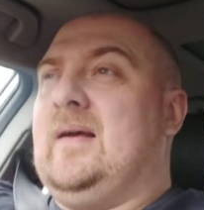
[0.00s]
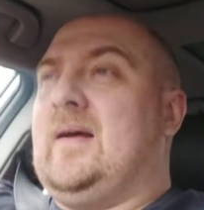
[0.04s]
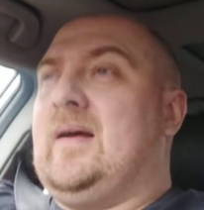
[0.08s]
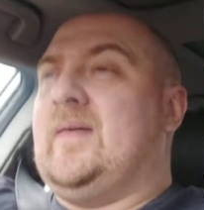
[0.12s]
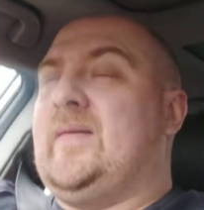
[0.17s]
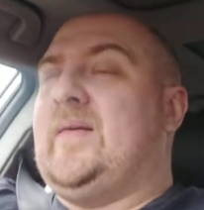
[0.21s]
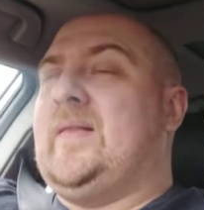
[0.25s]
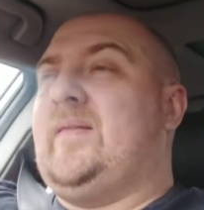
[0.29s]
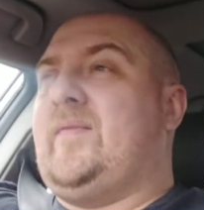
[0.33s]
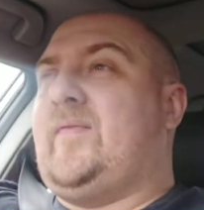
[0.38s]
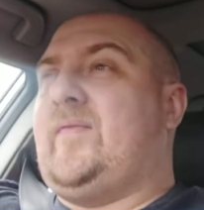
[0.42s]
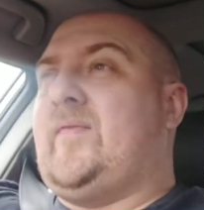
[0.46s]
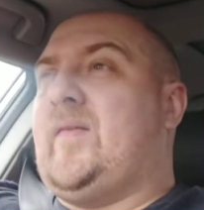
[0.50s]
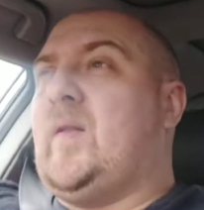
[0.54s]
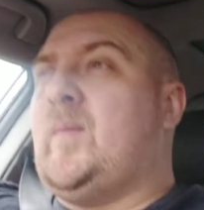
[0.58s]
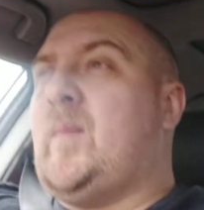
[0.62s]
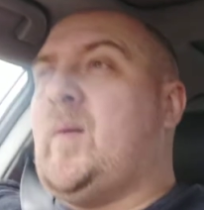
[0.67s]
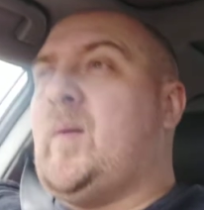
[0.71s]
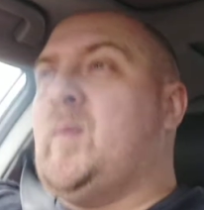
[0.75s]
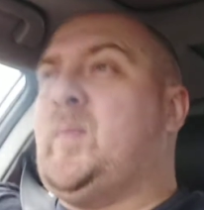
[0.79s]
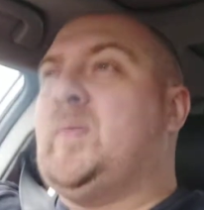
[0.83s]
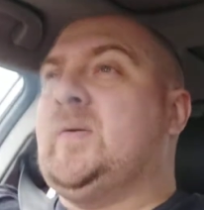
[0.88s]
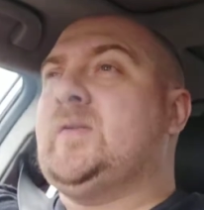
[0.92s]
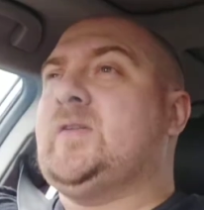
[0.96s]
I mean, the film
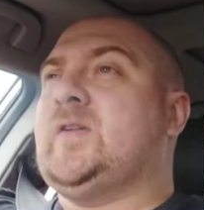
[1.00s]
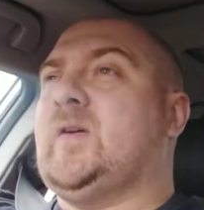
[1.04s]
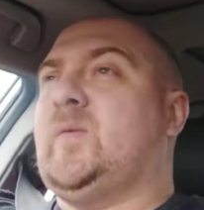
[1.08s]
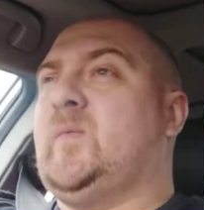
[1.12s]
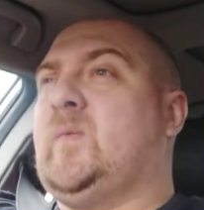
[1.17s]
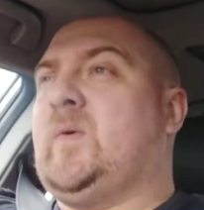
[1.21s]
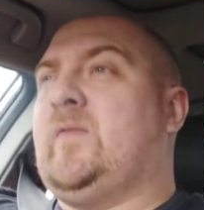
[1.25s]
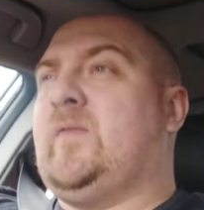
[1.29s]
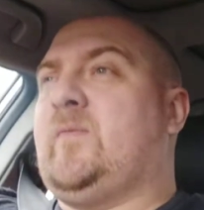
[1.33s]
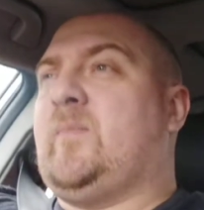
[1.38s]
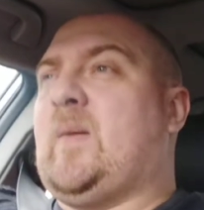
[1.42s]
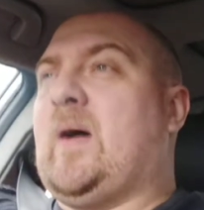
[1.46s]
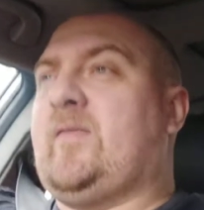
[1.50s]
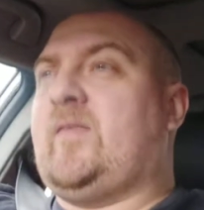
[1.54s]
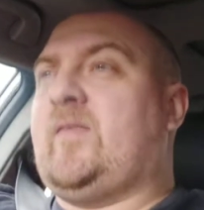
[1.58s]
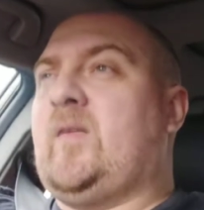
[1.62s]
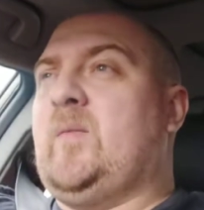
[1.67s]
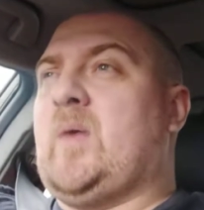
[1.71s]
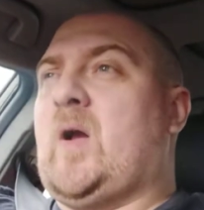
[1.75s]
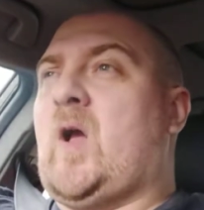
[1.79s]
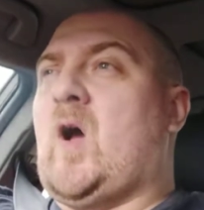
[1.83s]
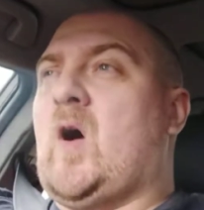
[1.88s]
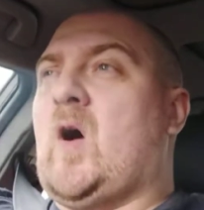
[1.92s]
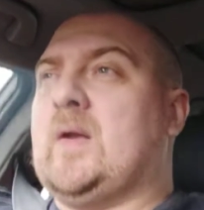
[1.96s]
opens up with Matthew
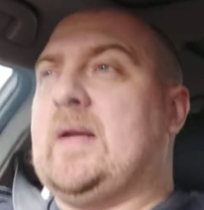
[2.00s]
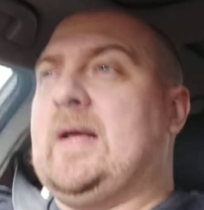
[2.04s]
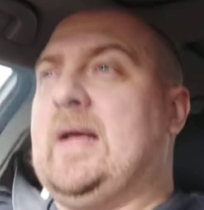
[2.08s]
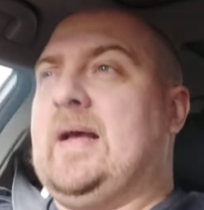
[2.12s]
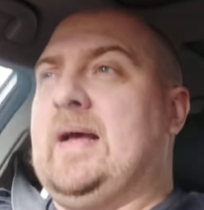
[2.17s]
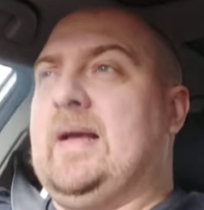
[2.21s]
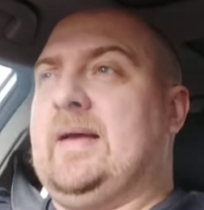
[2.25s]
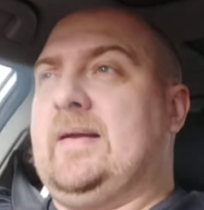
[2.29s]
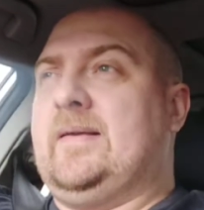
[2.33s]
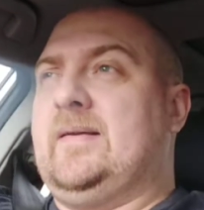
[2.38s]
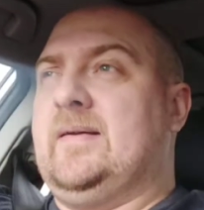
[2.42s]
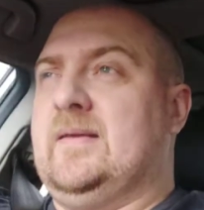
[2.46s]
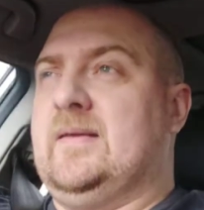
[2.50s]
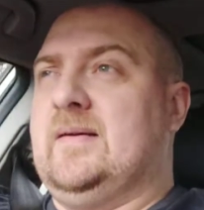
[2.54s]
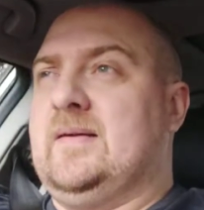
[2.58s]
McConaughey.